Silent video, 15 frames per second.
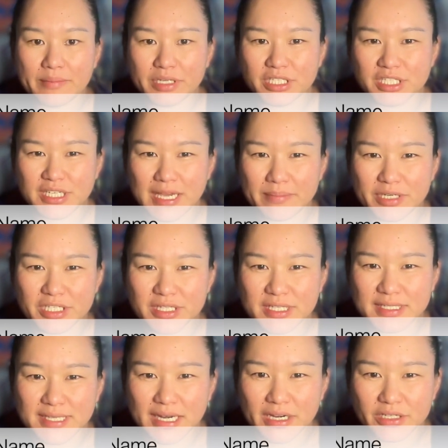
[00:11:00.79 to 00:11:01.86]
much damage
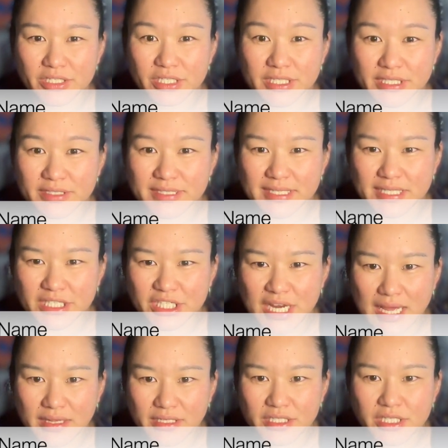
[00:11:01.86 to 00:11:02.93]
this character deals in a
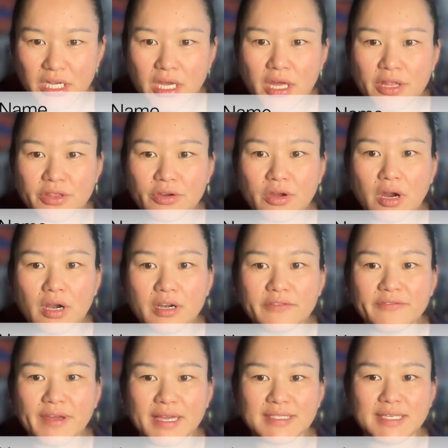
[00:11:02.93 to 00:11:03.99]
challenge, though card
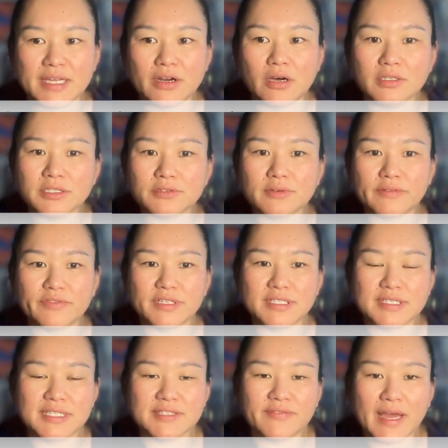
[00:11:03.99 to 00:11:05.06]
effects can also
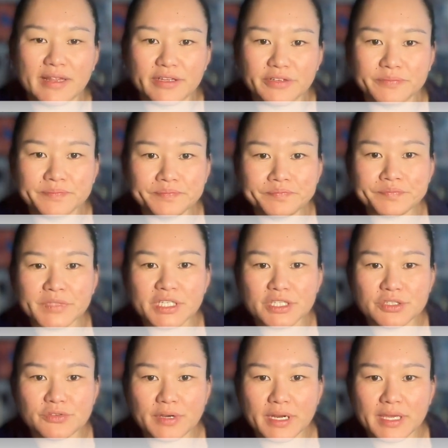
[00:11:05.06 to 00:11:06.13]
reference this value.
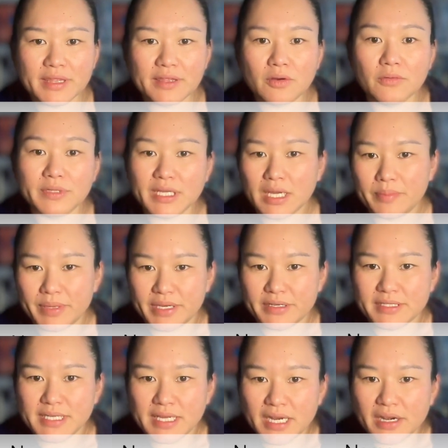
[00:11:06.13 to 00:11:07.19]
Strength only
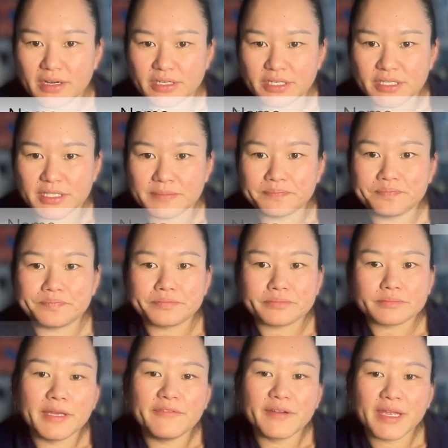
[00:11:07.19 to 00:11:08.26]
appears in characters.
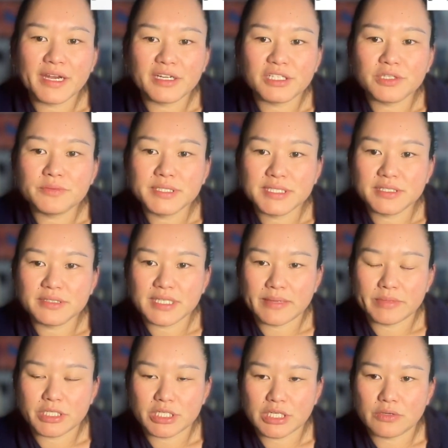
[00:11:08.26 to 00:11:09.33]
If a character would deal
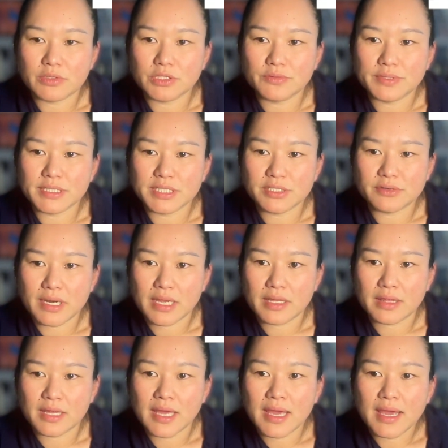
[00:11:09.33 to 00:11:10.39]
damage equal to its
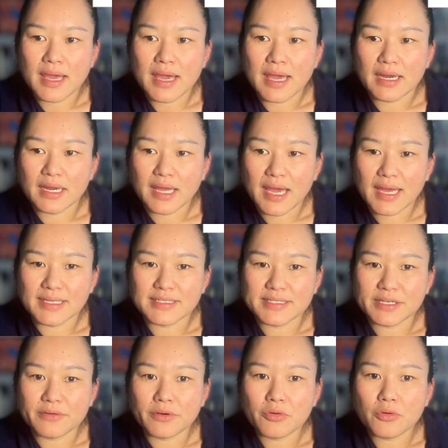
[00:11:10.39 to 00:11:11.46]
strength and it has
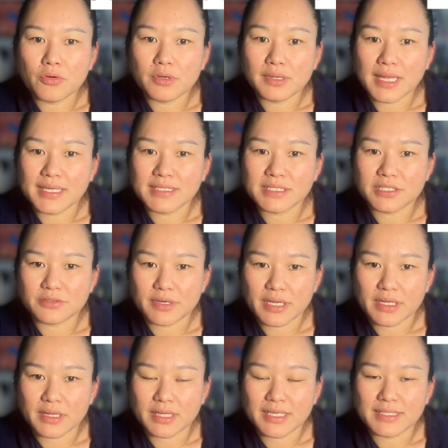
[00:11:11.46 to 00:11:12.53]
0 or less
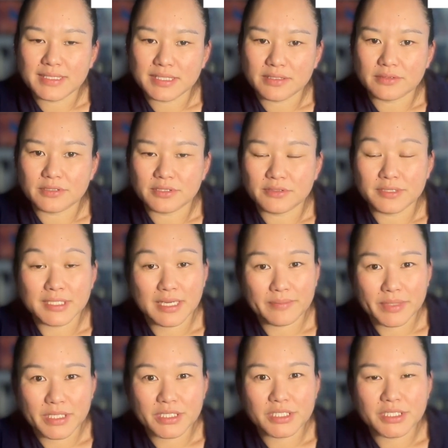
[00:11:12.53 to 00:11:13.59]
strength, it deals no
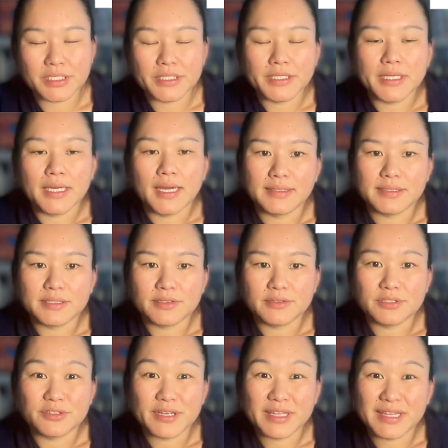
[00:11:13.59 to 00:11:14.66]
damage. So
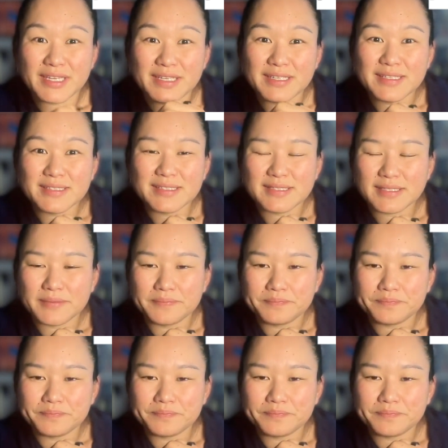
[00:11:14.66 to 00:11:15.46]
strength is